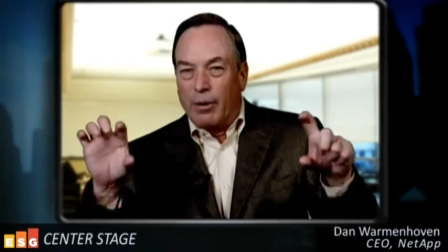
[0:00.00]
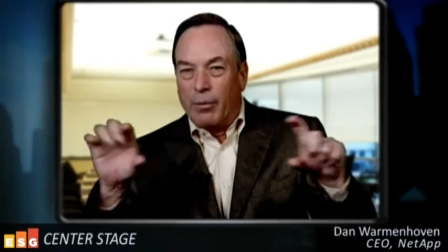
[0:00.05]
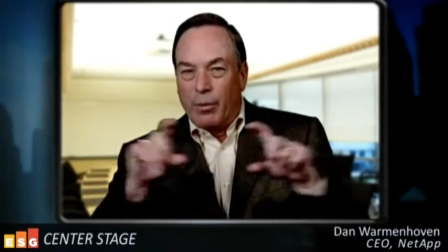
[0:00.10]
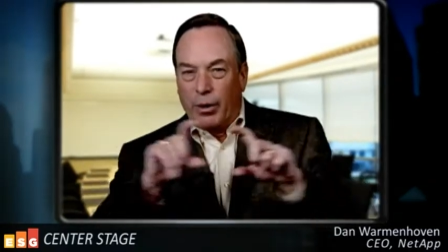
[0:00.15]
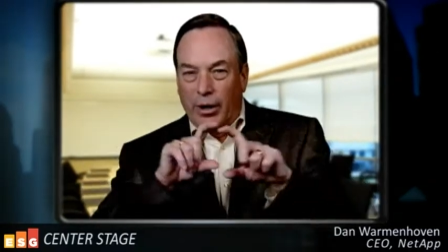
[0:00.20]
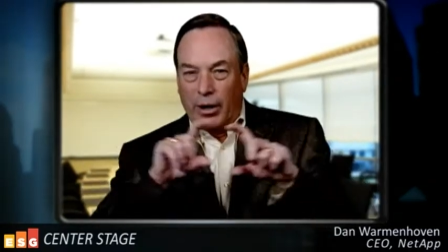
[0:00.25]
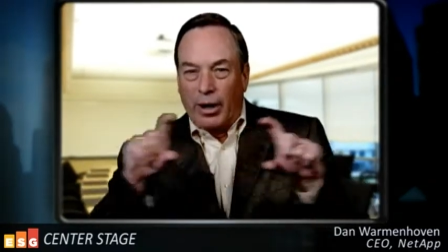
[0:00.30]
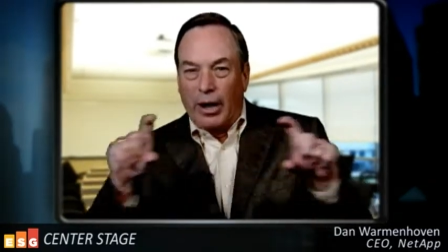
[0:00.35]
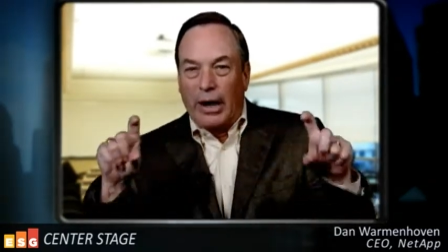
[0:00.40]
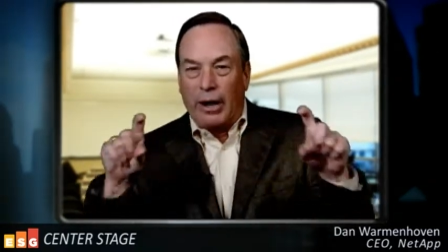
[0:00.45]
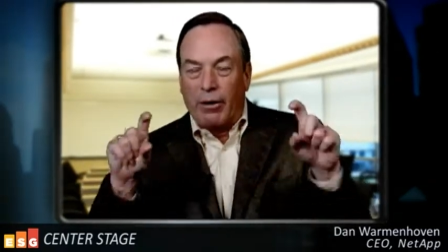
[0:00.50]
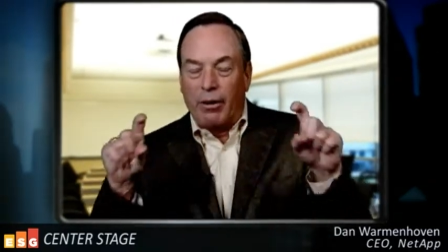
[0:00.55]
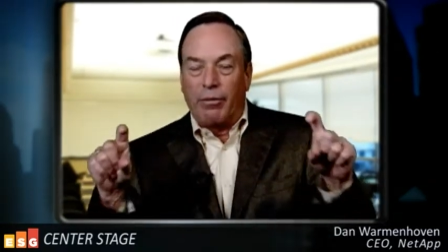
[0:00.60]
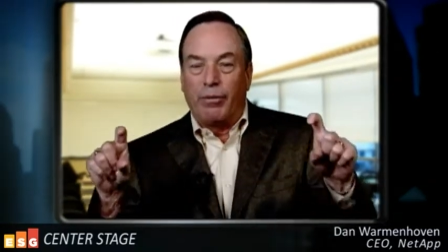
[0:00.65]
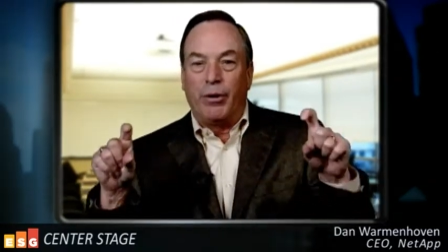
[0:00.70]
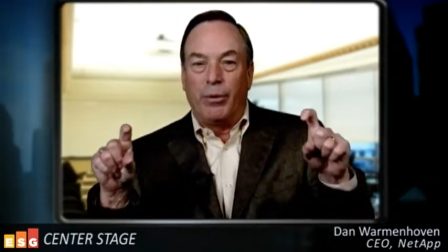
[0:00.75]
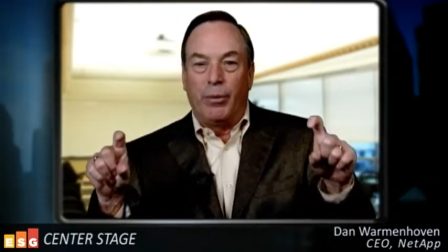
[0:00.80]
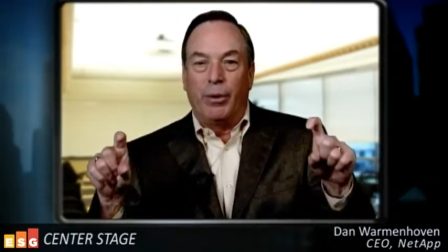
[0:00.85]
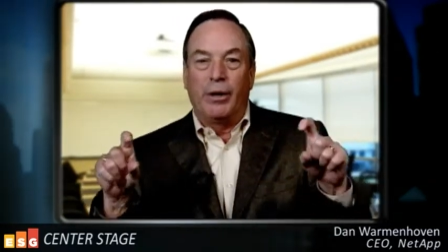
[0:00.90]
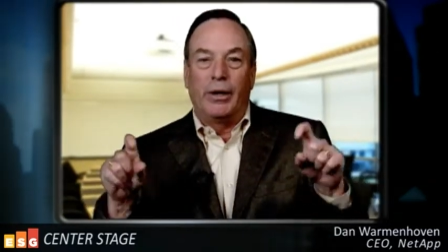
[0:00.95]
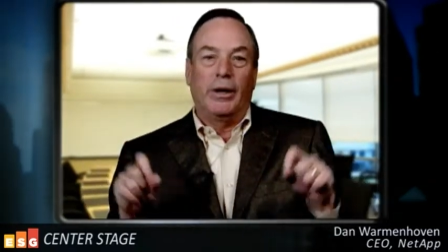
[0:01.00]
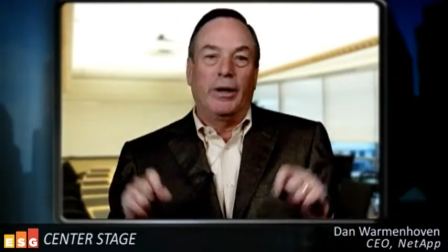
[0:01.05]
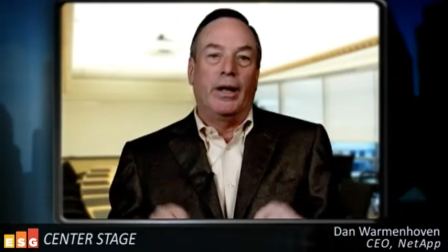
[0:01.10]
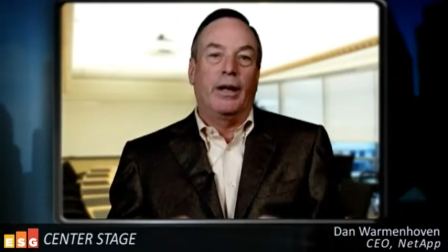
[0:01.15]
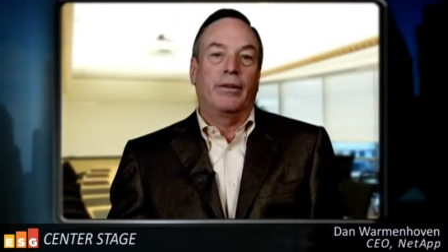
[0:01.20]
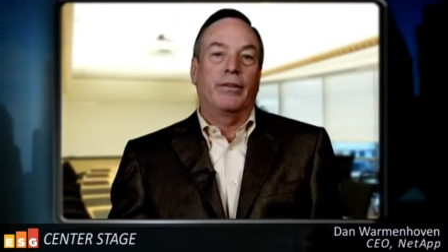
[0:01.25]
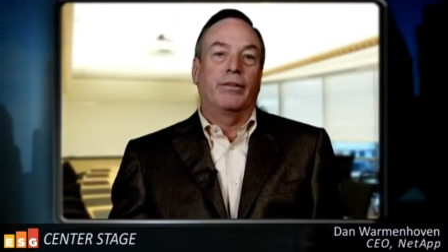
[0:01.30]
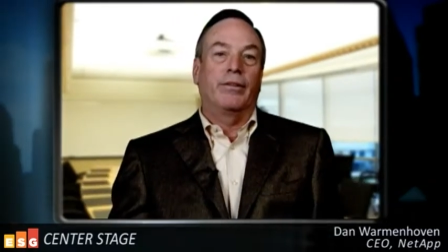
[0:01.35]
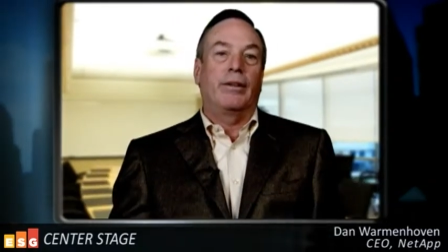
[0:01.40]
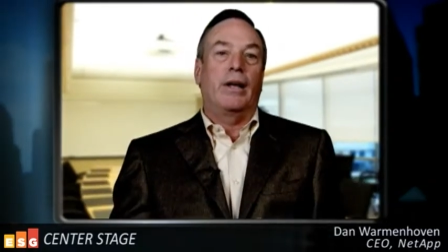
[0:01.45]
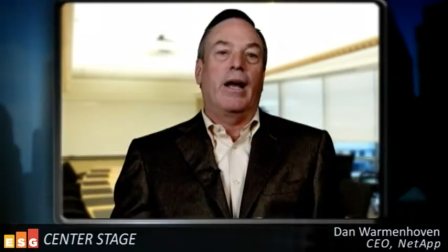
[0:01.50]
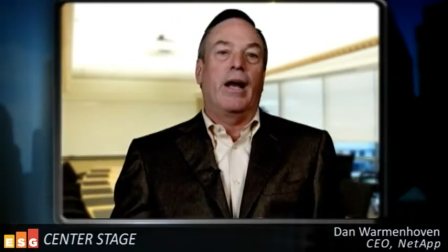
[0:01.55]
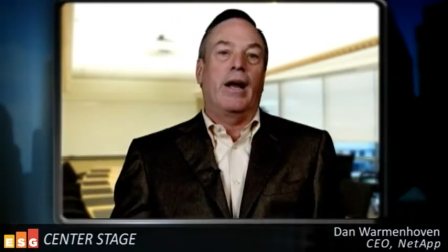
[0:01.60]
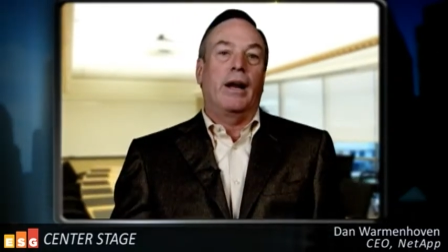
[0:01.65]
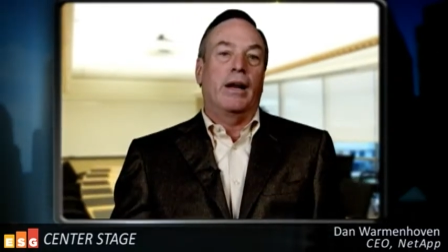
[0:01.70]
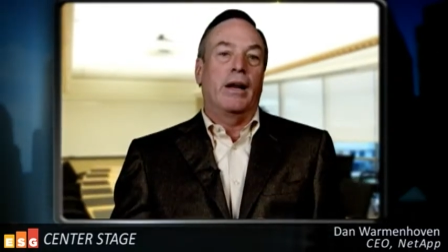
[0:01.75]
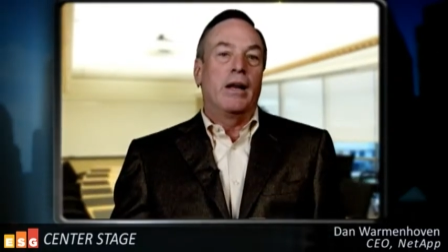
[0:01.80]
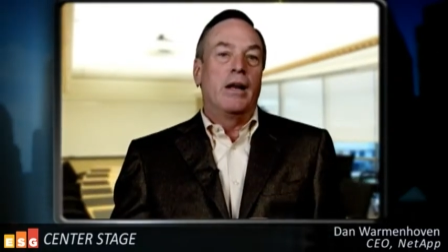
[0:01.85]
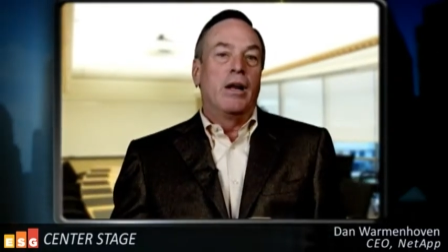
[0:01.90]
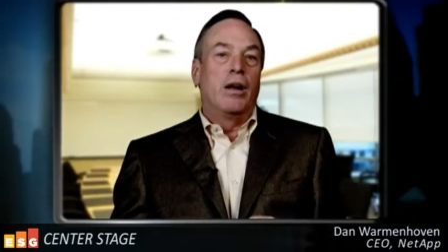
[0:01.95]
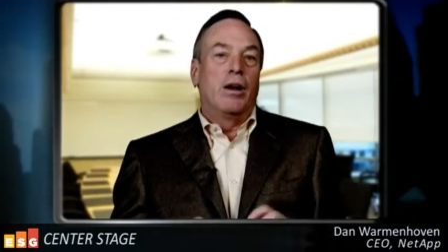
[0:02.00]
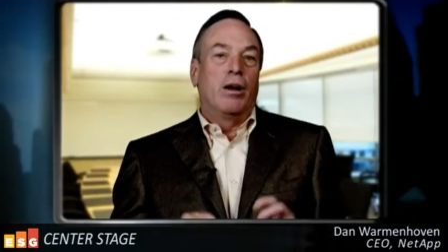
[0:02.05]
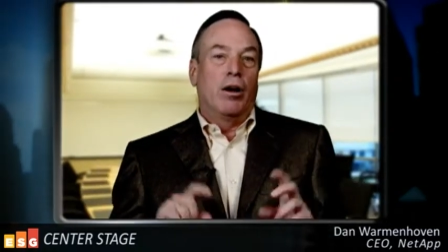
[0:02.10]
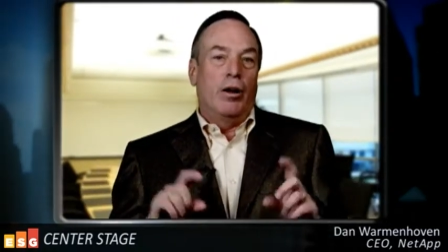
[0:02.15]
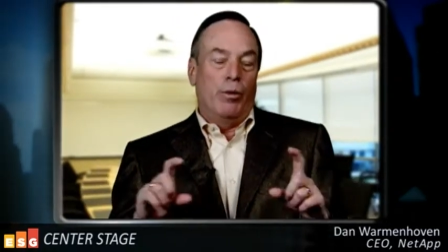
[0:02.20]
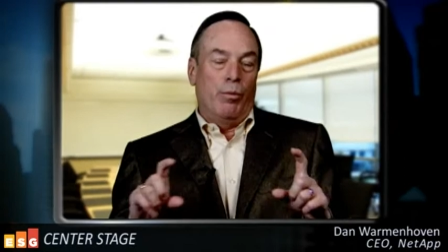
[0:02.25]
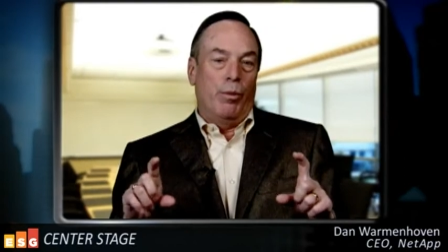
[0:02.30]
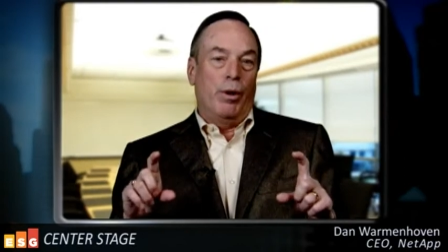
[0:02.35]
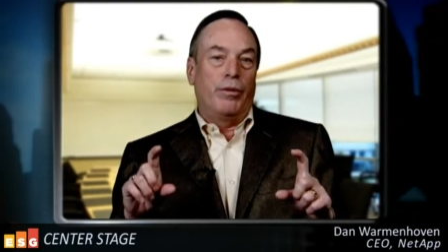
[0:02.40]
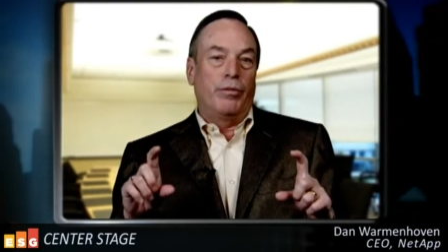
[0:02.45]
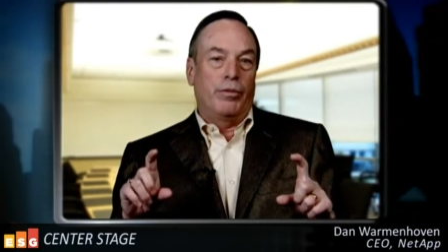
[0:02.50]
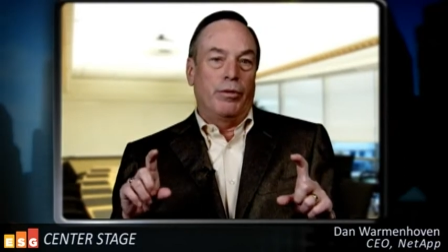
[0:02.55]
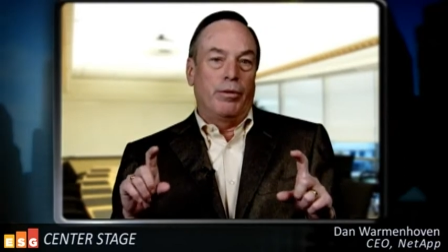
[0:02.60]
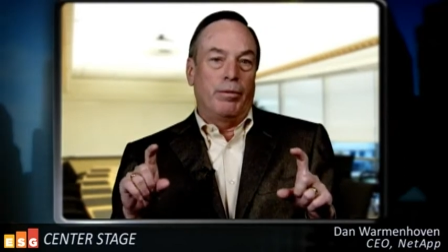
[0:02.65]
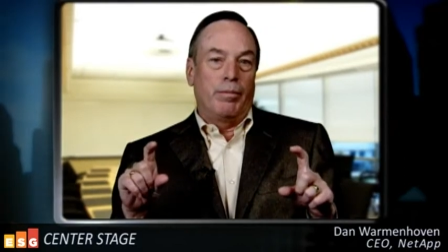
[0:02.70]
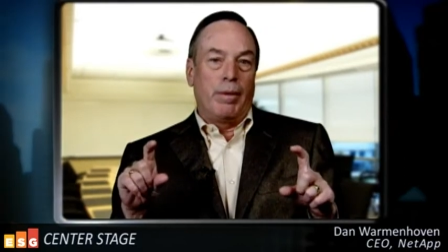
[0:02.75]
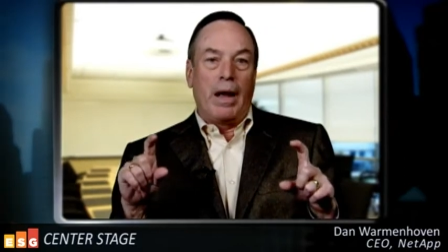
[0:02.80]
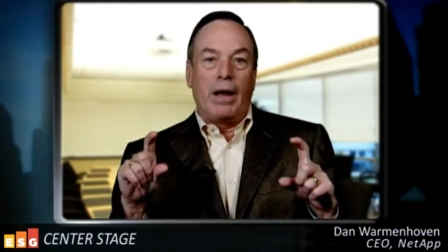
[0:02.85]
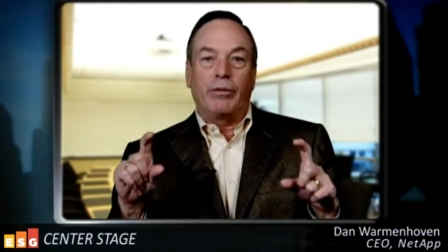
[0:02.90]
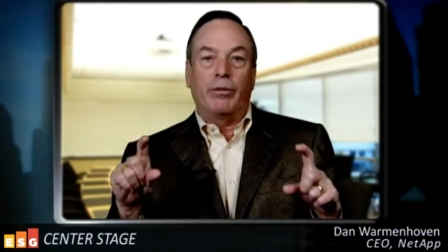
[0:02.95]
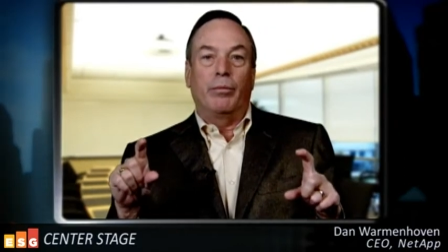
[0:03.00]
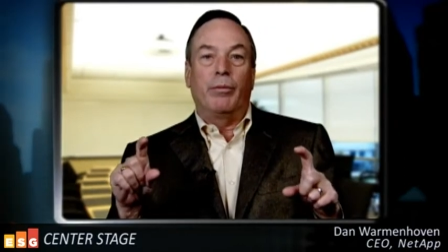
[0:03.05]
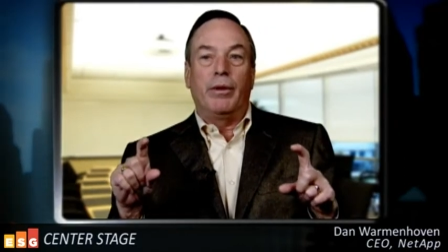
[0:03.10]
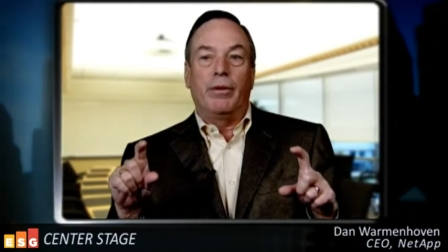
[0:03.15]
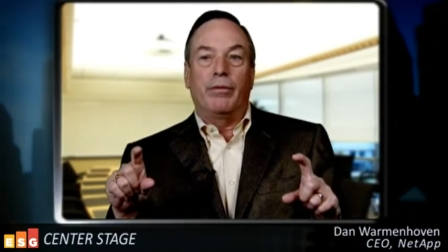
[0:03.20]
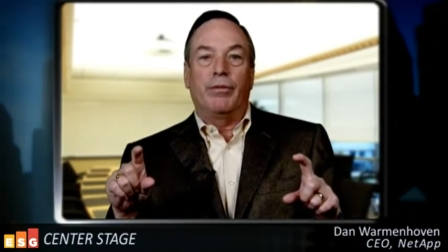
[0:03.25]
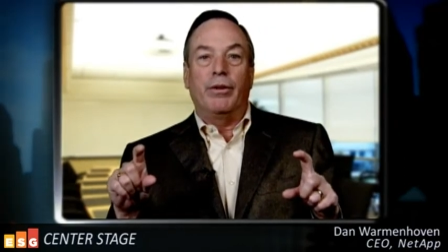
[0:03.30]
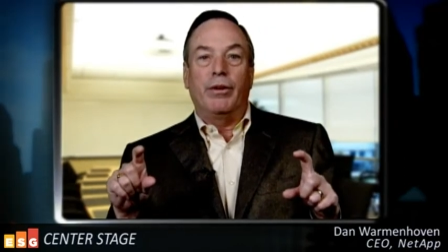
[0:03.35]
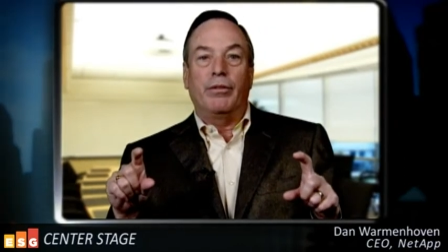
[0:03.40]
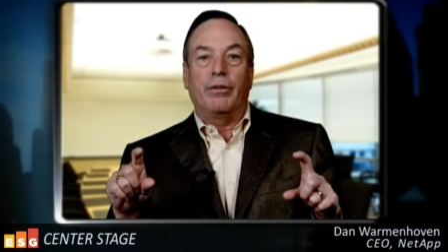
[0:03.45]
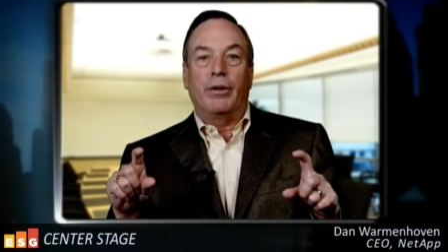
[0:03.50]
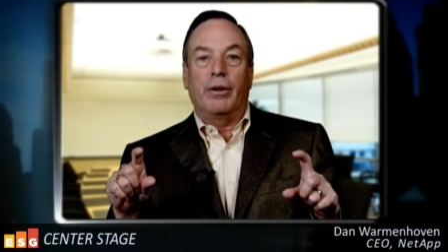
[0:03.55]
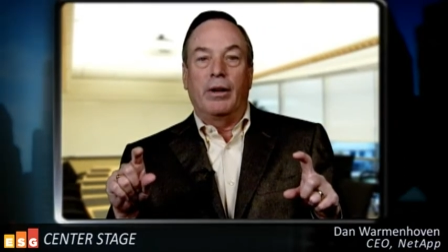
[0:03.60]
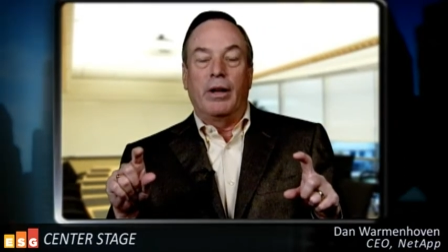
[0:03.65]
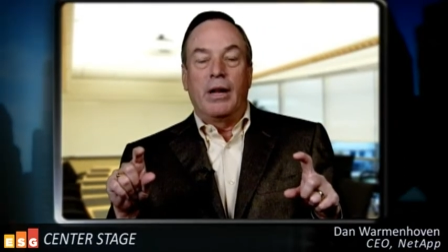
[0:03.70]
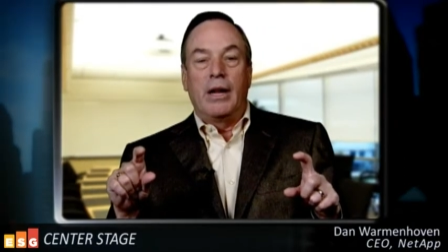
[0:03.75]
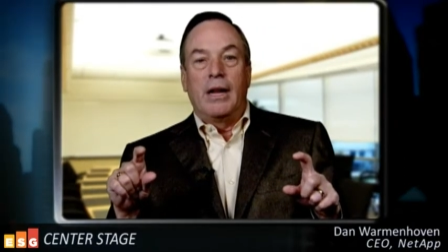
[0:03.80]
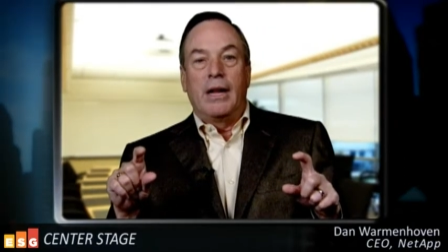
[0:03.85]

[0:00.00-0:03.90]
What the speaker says: one layer, if you will, in that stack are the ones that are maximally efficient.